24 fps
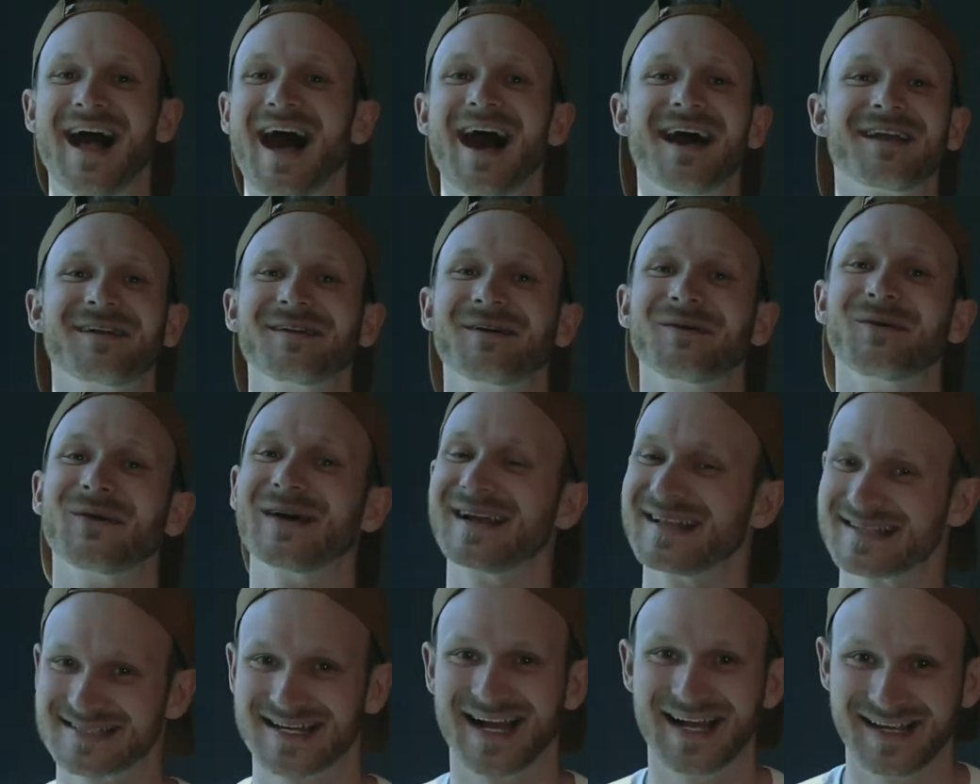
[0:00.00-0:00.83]
I don't know
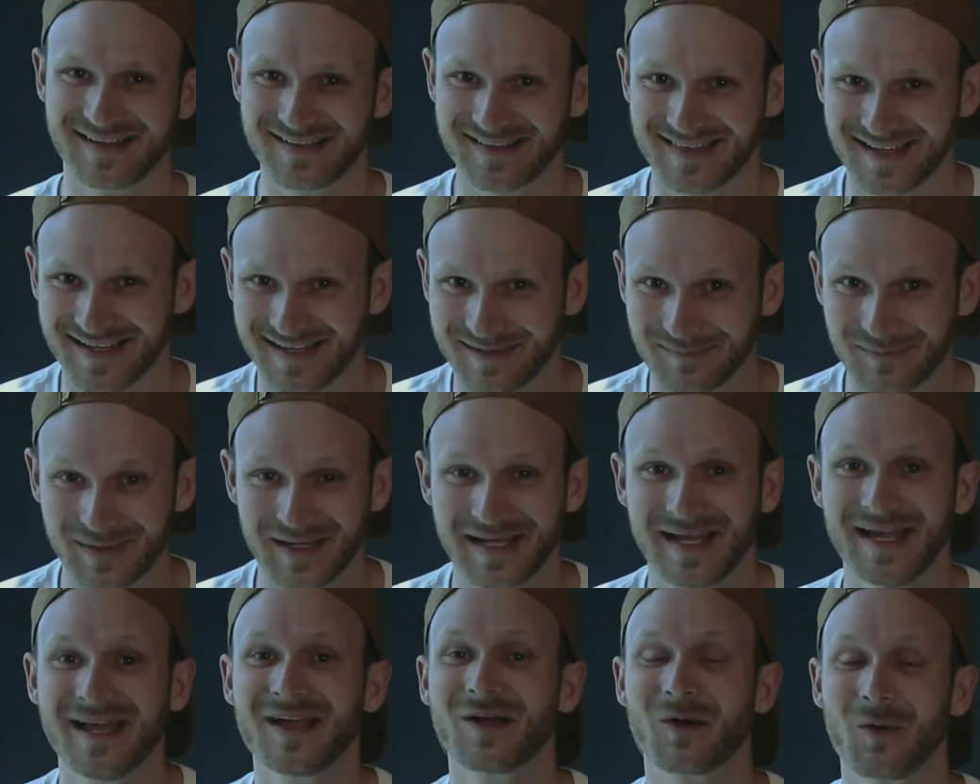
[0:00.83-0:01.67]
what it's got you thinking,
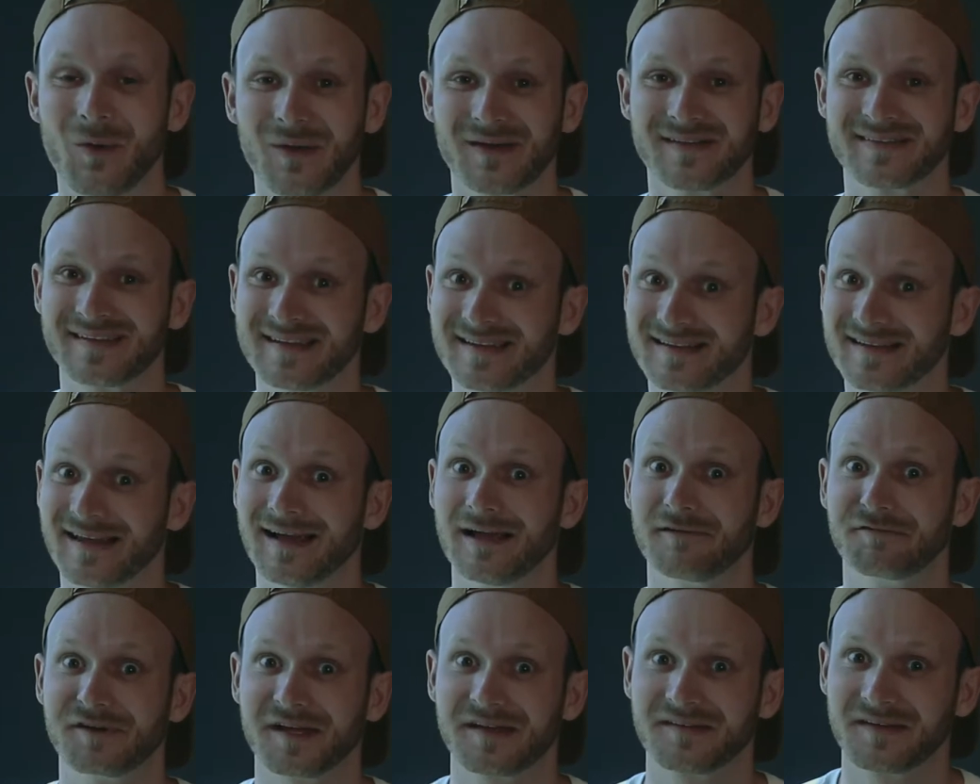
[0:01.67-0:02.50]
but quarantine
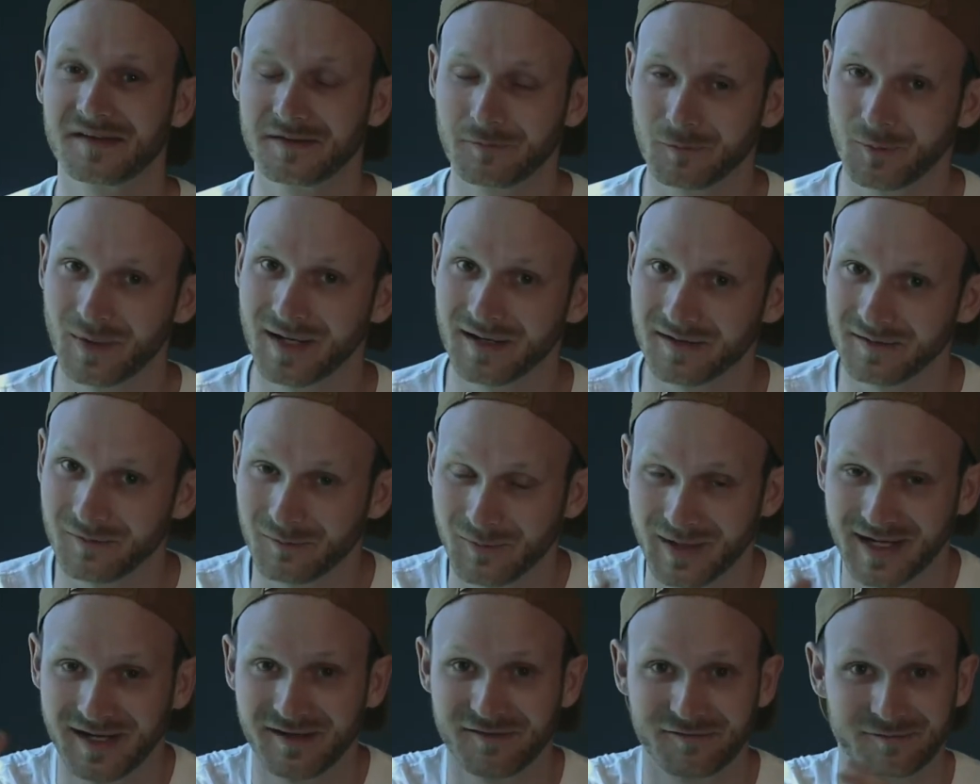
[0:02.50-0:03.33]
life has a weird
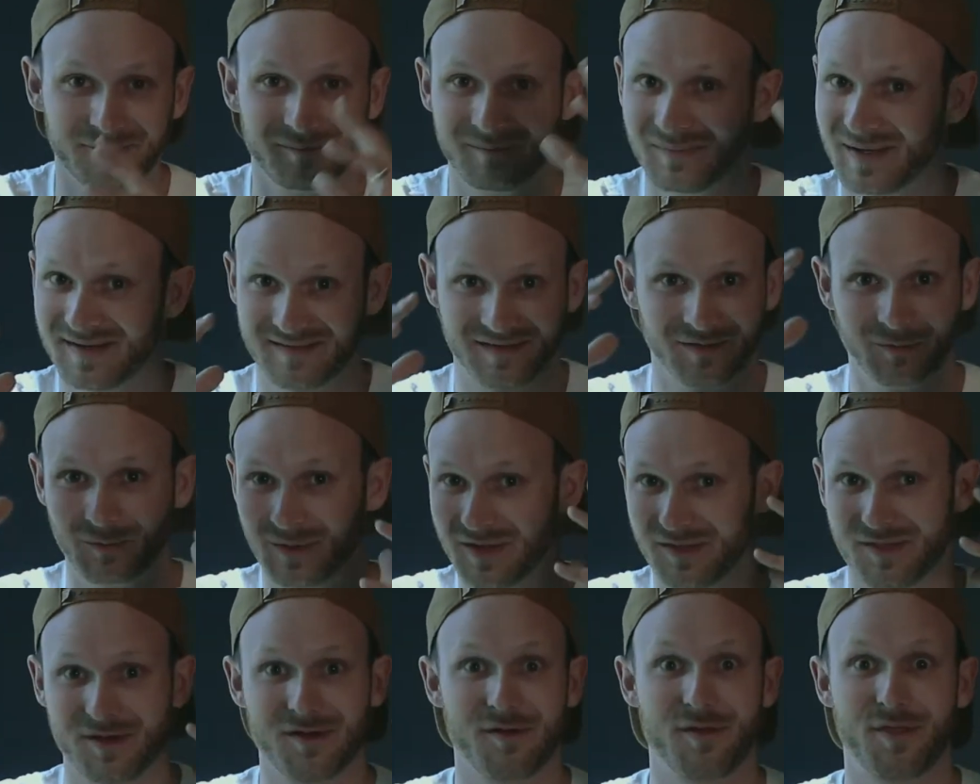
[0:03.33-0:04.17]
way of messing
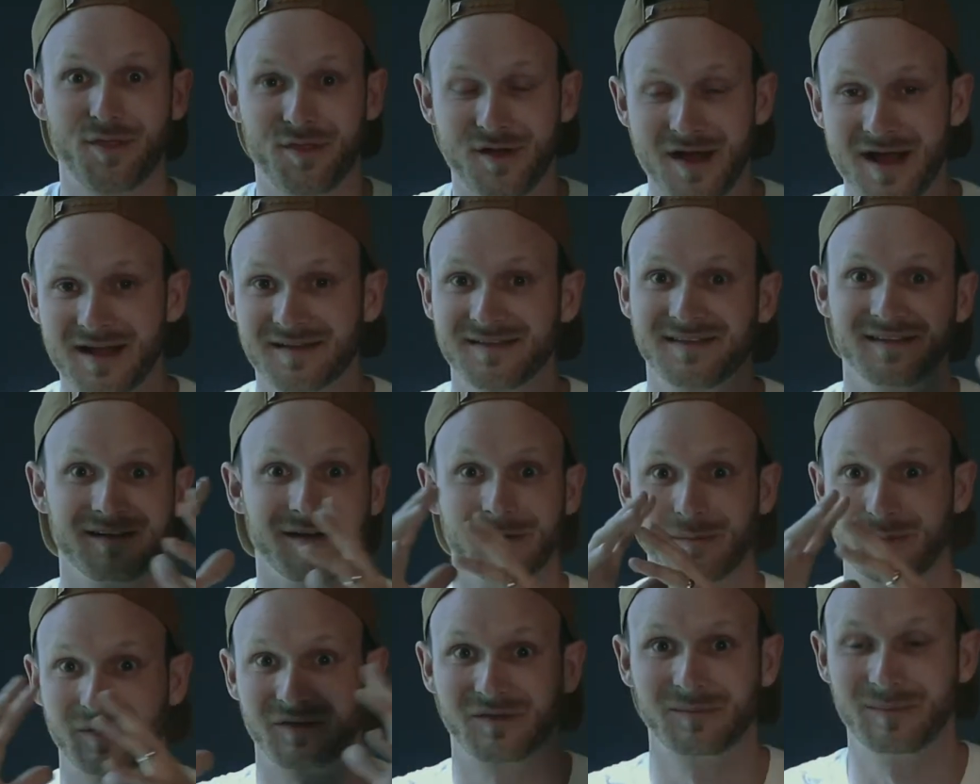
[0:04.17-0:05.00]
with our thoughts and
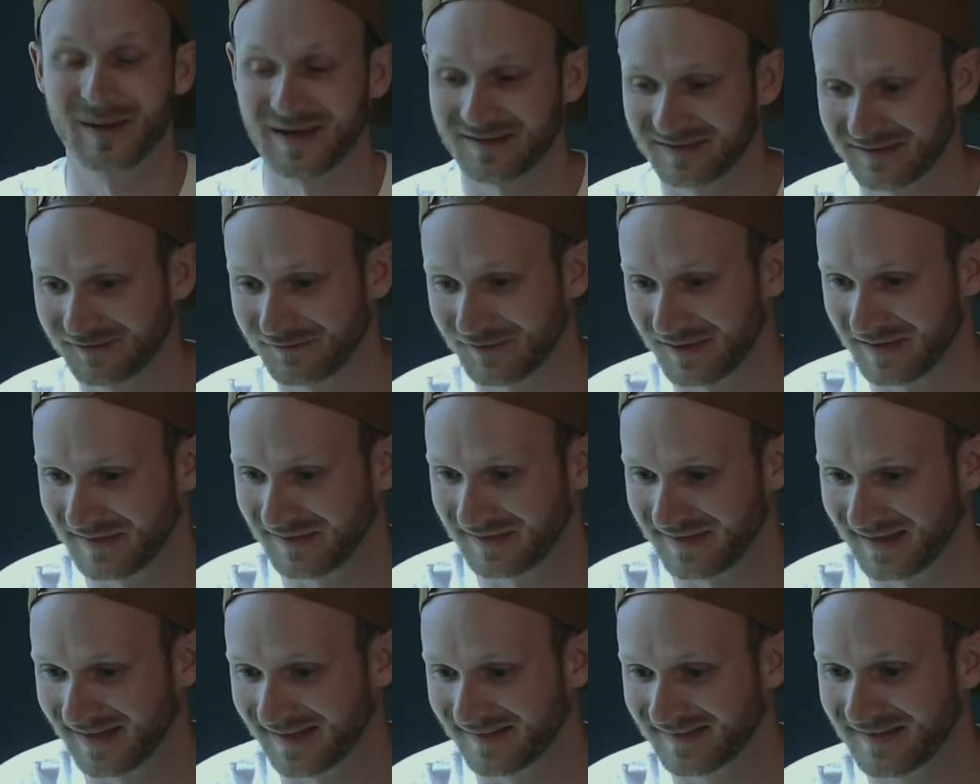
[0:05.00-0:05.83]
our perspective on
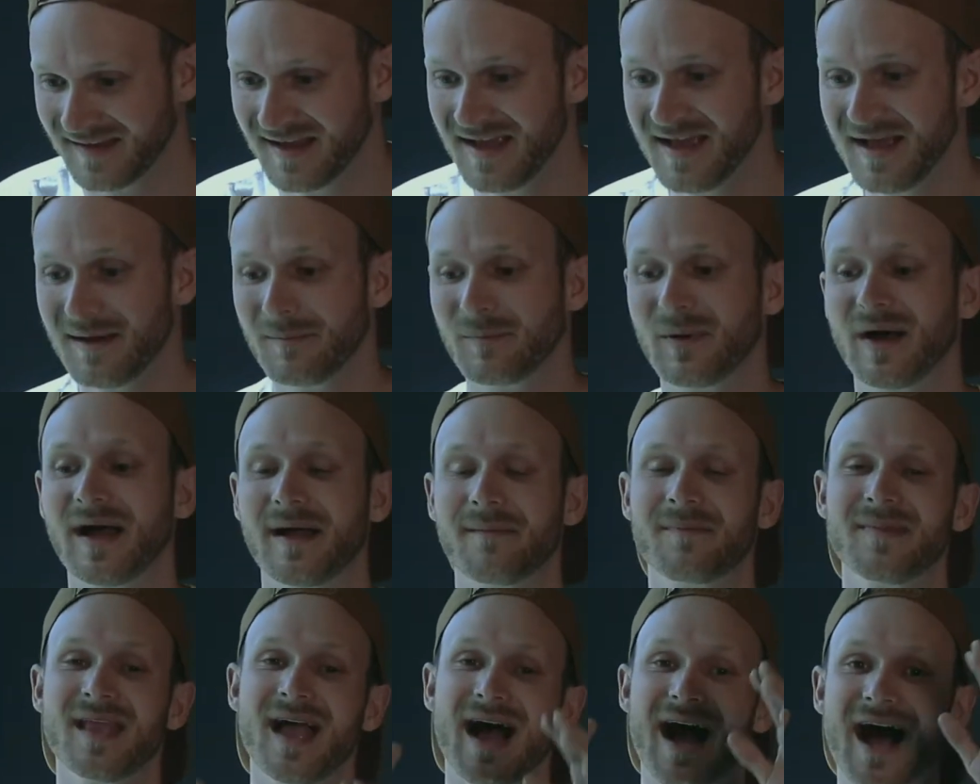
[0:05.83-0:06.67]
things.
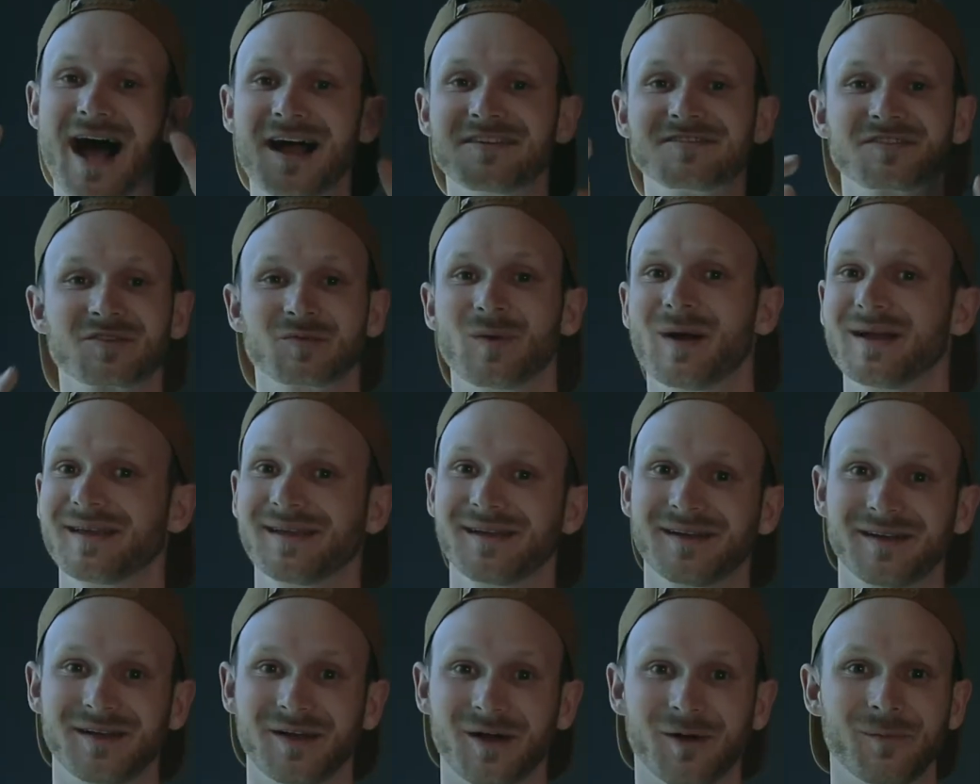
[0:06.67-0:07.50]
But I just want you
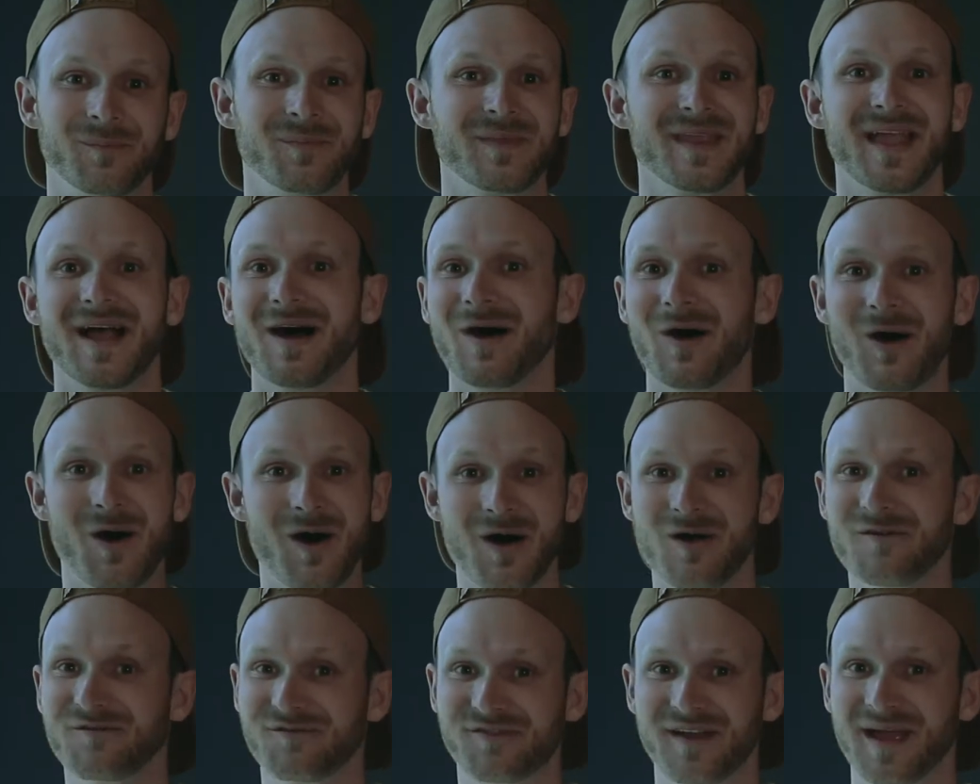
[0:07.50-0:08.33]
to know
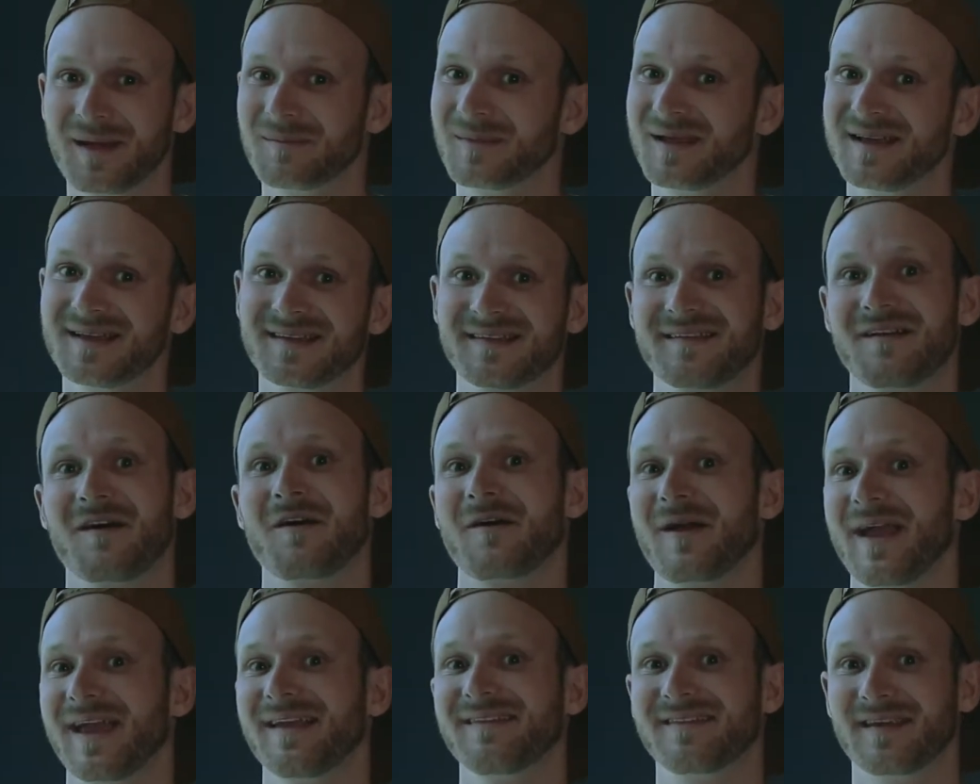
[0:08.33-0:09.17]
all families
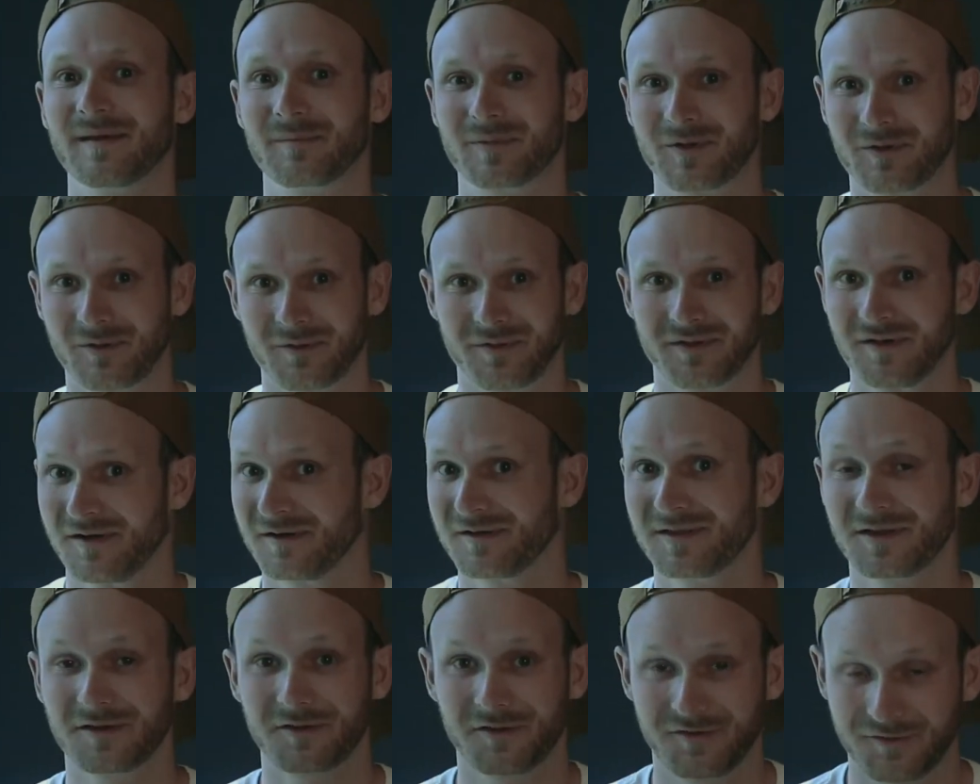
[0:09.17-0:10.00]
are atypical, they're
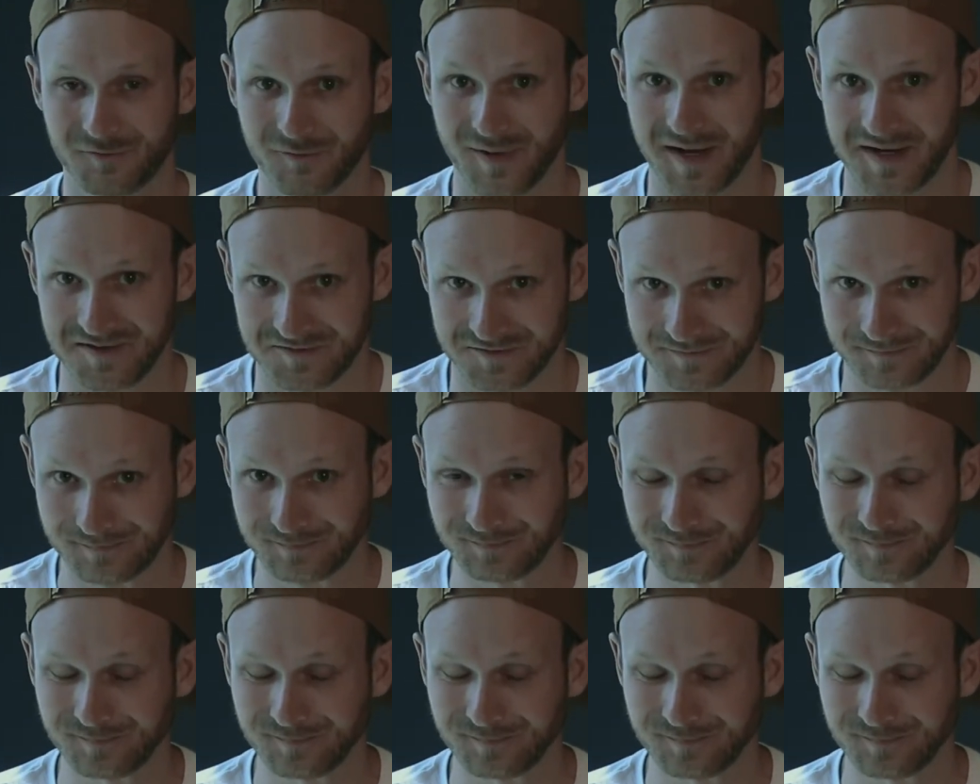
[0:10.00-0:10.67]
a little strange.